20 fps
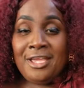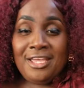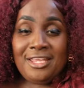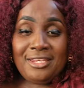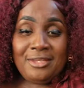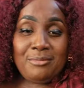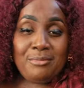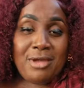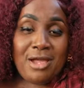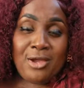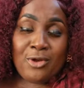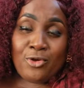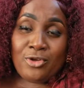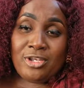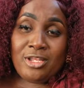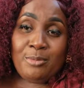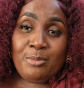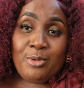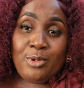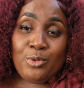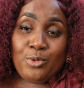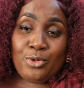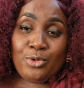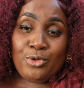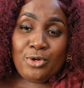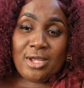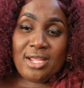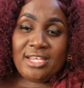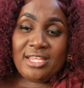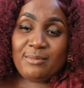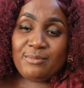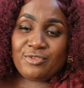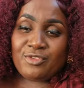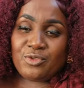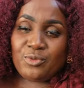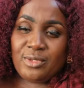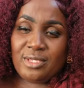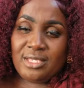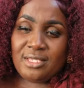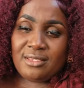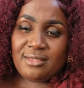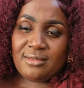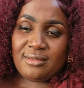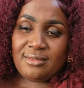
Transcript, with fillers: the mango them low down and them sweet.